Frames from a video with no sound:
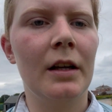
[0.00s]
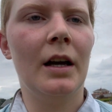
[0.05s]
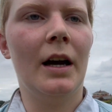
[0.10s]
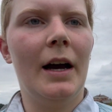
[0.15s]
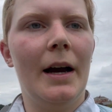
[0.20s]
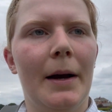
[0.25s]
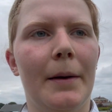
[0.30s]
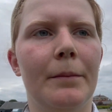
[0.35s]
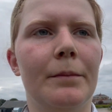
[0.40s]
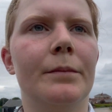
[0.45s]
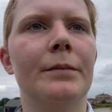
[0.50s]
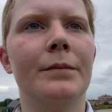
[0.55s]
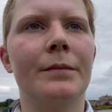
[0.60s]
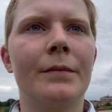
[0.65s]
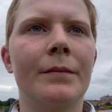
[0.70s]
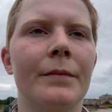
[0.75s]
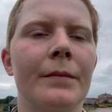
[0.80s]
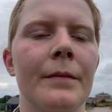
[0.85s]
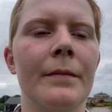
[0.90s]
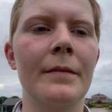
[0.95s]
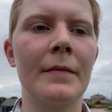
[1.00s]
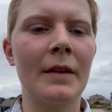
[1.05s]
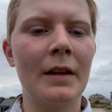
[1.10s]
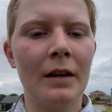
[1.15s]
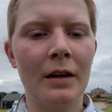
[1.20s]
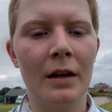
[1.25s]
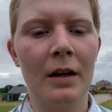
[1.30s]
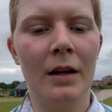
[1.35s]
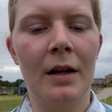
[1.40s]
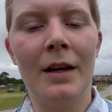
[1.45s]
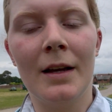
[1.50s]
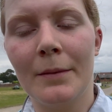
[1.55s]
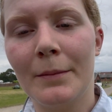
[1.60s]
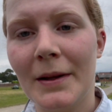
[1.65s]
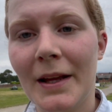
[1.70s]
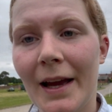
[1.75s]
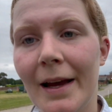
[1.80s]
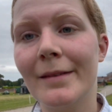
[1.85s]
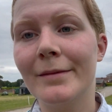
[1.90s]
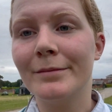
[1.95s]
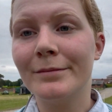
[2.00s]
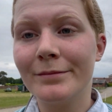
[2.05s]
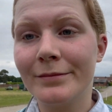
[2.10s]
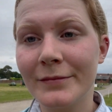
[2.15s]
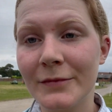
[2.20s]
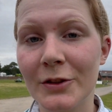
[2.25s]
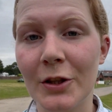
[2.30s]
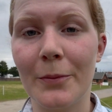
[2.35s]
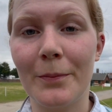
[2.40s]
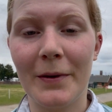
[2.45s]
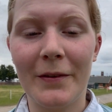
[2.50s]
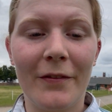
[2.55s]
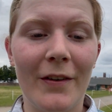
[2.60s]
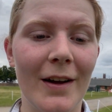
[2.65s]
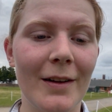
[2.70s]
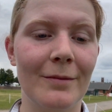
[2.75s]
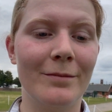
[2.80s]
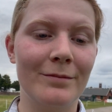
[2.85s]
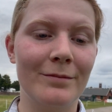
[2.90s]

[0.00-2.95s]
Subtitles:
But yeah, should be fine.